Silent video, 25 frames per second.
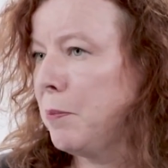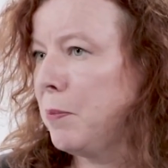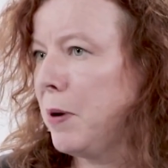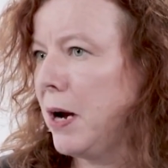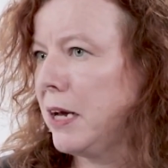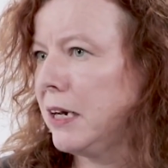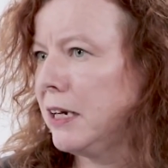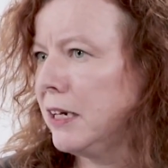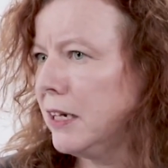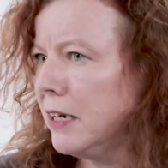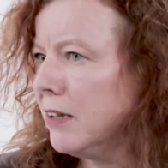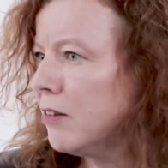
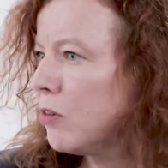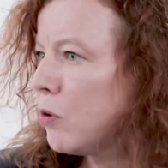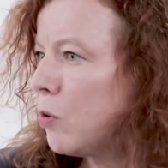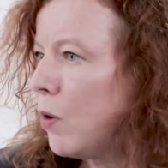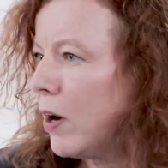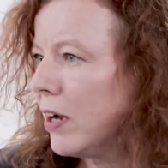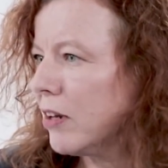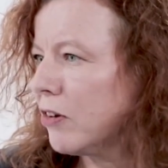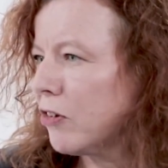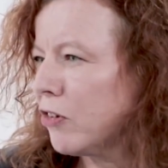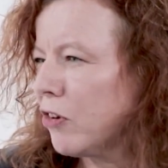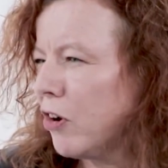but it is
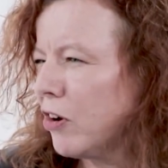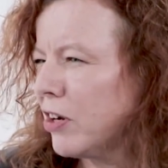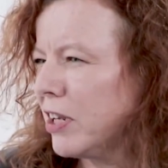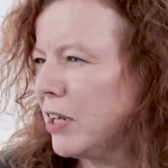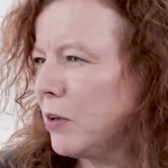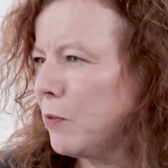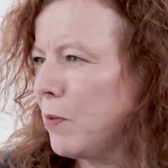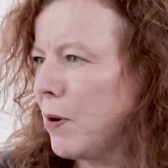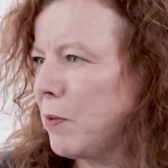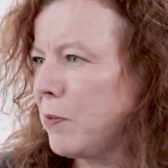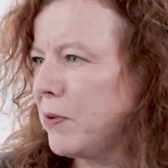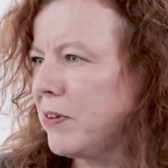quite
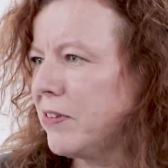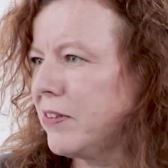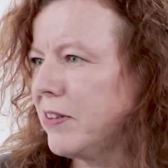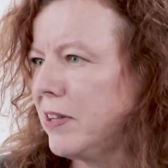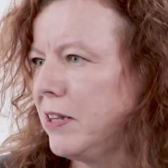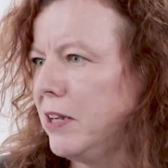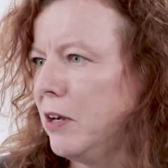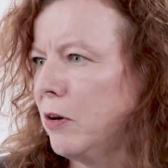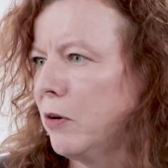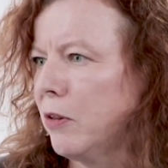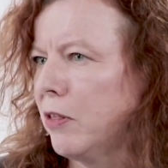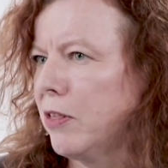shocking when we
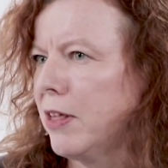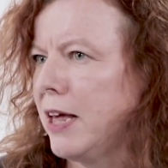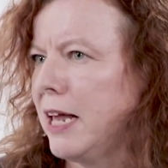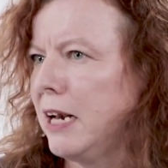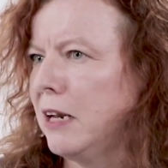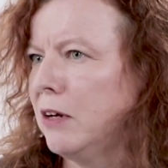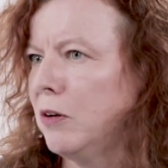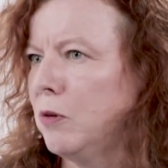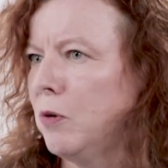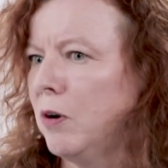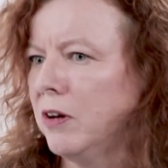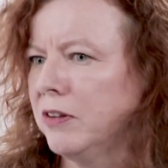see
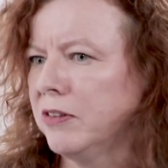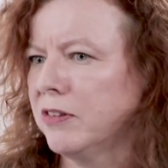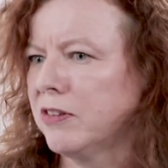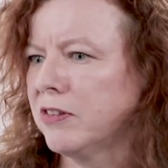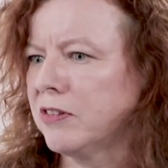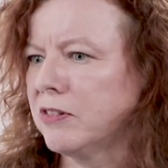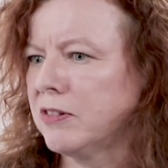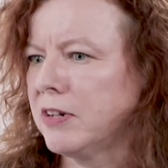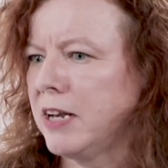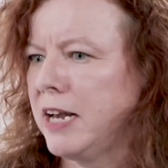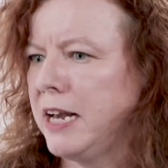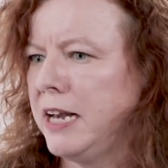Othello on
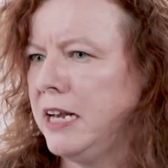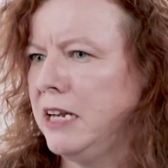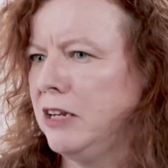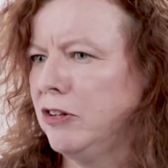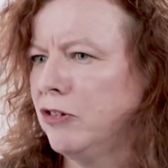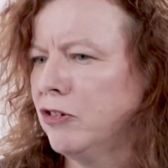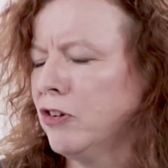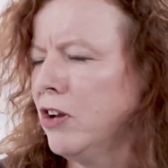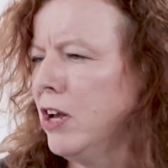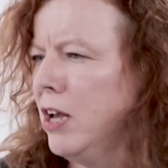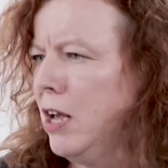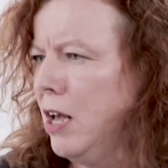
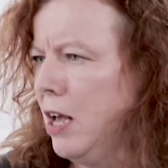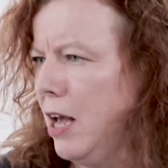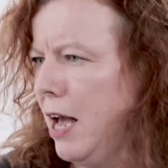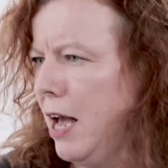stage